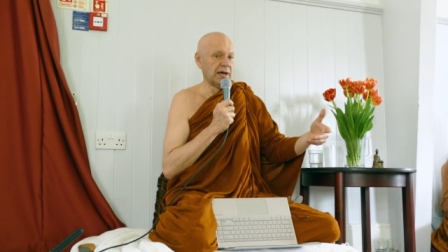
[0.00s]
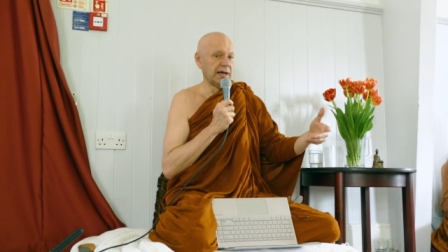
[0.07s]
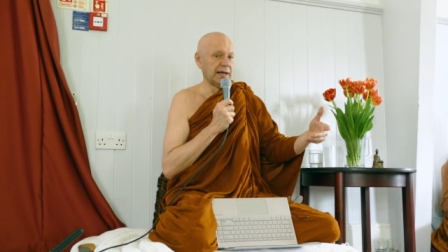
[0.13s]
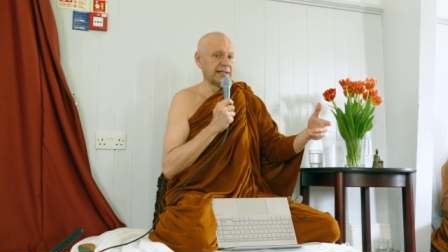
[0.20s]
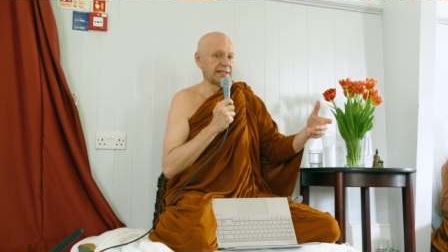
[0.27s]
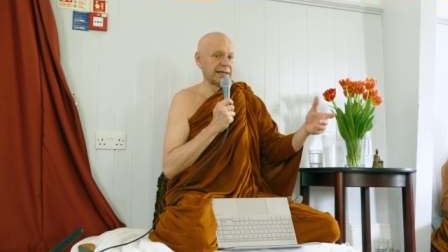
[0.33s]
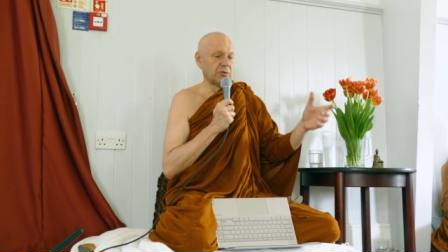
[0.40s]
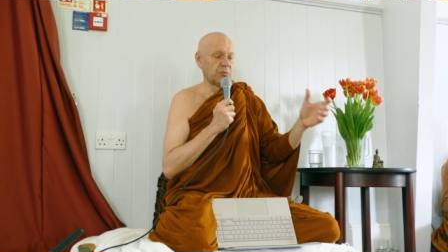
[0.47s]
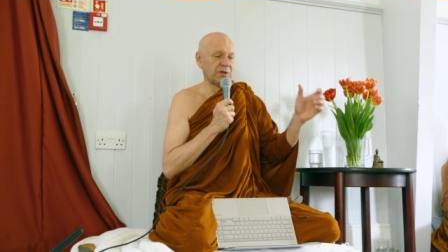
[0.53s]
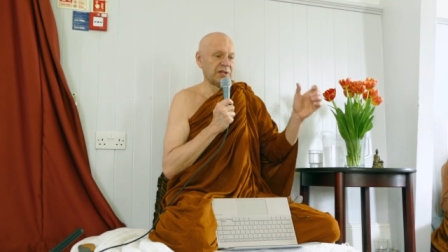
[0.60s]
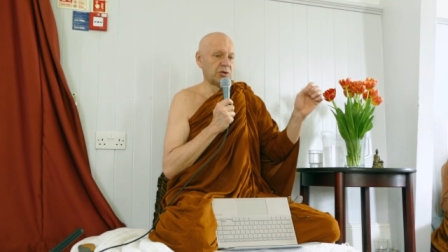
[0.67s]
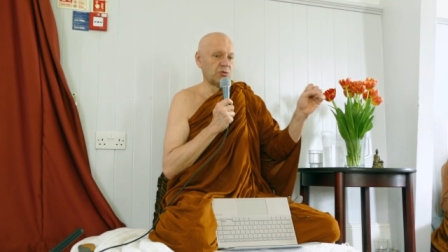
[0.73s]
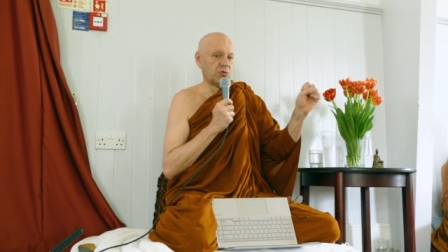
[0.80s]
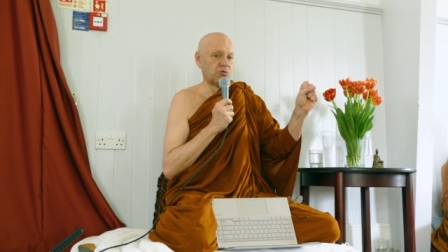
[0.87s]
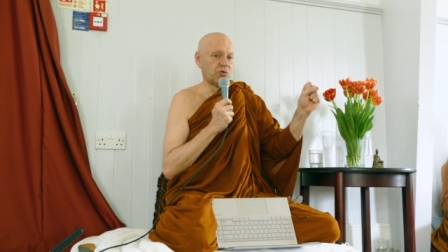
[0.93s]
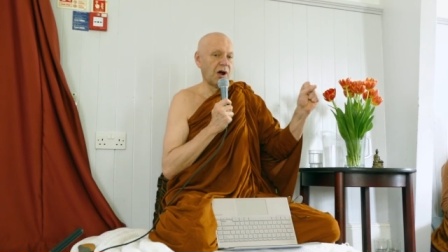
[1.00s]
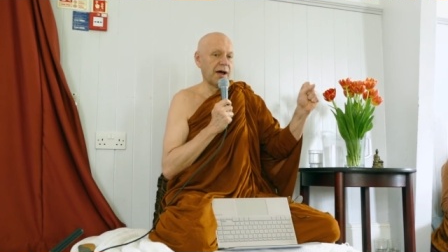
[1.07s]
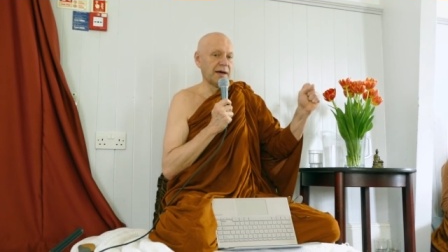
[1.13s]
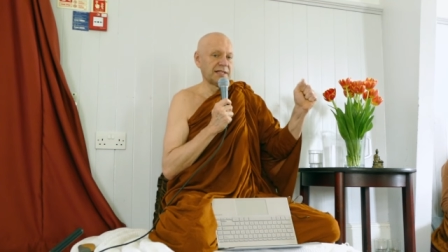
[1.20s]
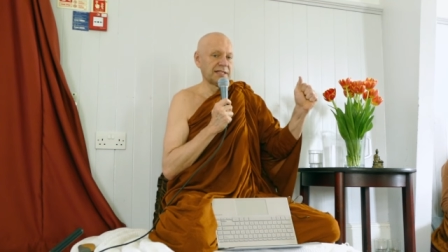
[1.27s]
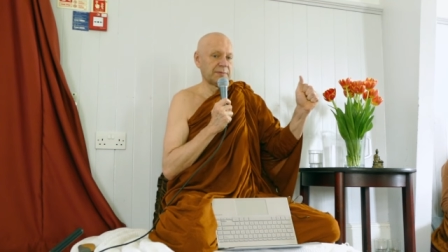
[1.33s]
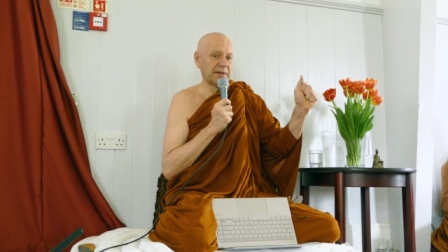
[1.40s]
instead we
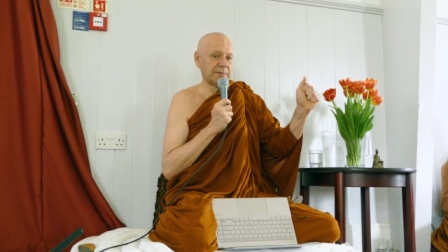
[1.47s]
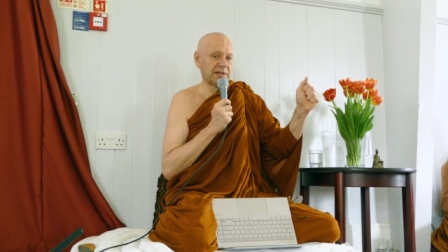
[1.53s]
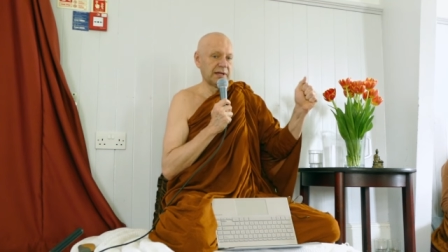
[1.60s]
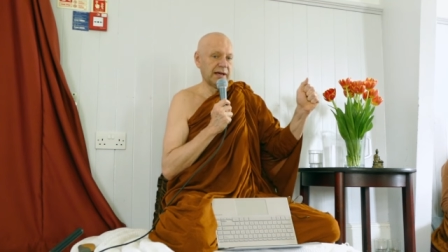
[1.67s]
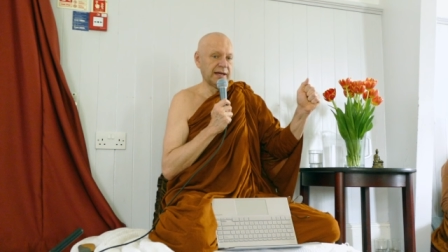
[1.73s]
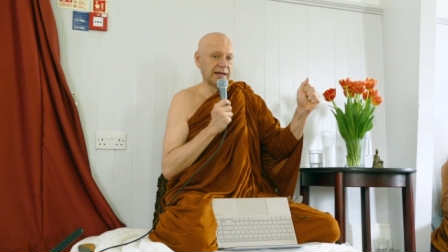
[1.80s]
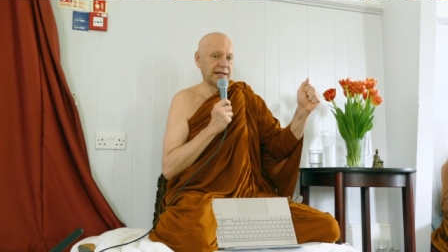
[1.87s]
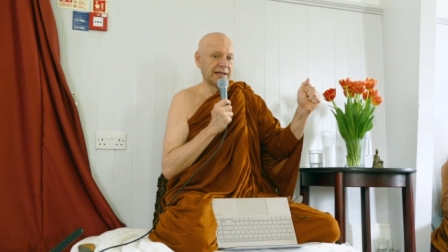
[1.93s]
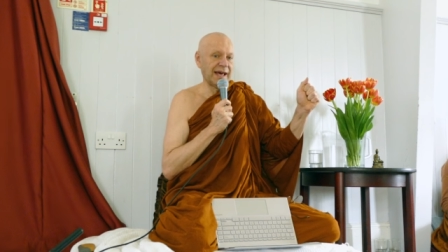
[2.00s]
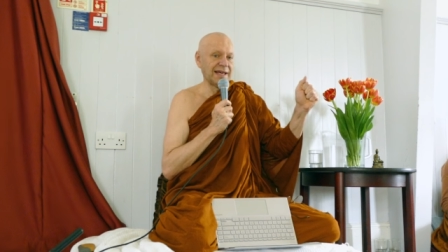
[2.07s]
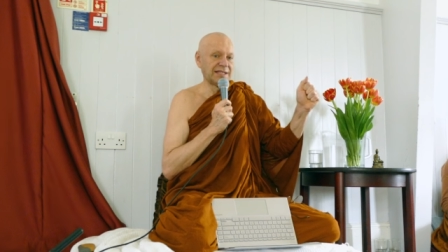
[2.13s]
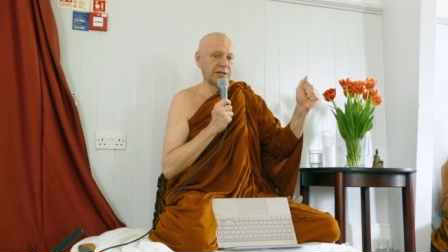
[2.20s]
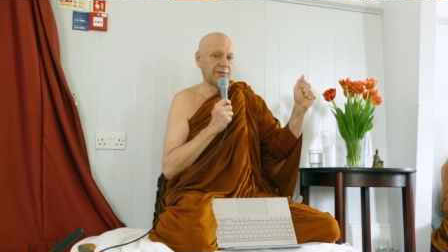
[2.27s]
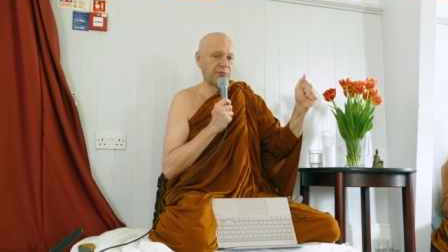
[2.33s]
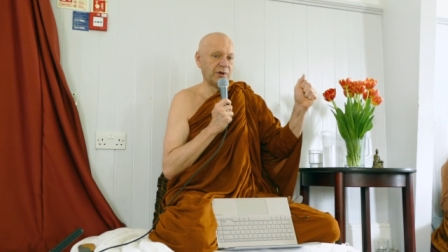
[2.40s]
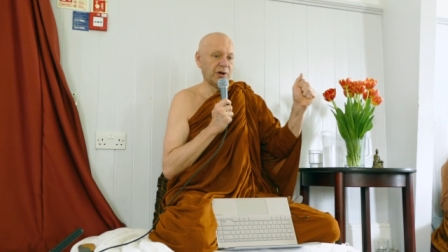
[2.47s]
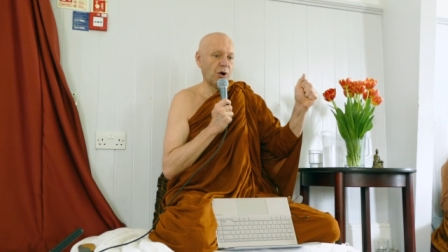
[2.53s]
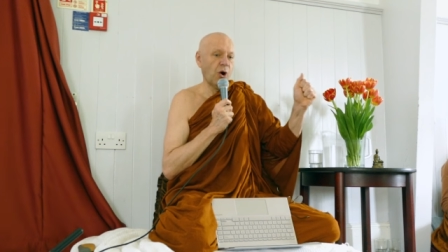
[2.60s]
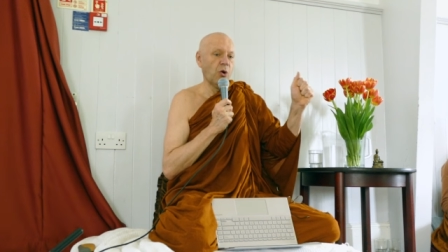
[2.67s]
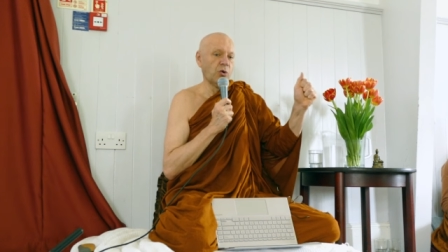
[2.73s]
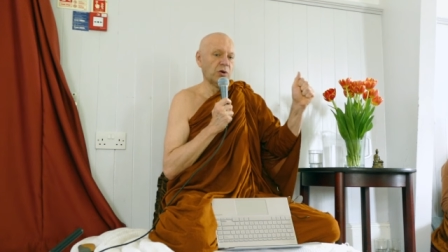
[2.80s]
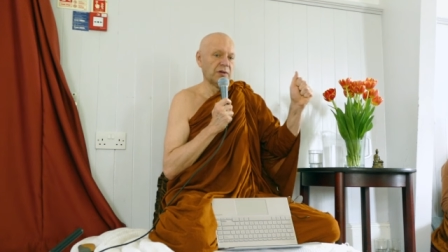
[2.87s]
grasp them tight as if we
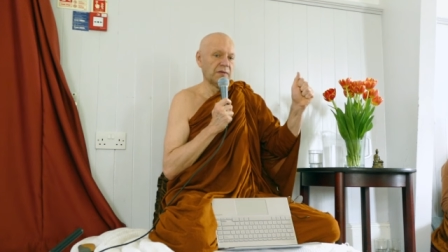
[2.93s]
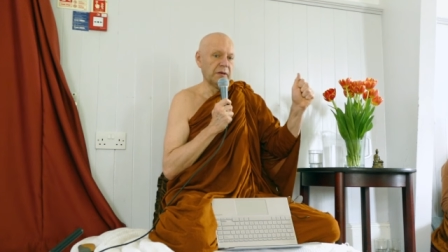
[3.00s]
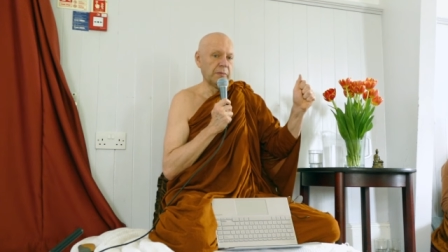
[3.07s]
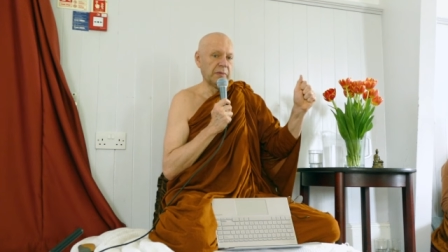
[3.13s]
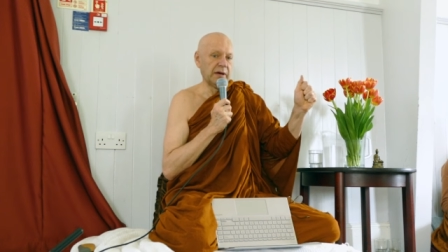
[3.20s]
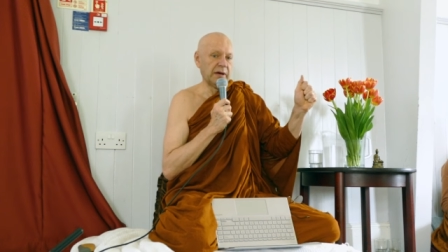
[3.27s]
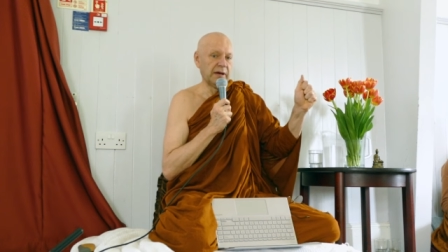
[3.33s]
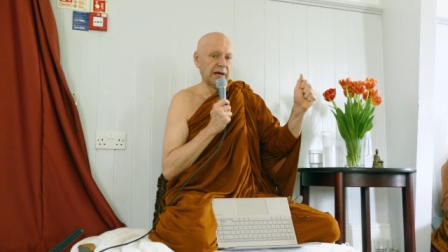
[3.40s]
own them. Uh,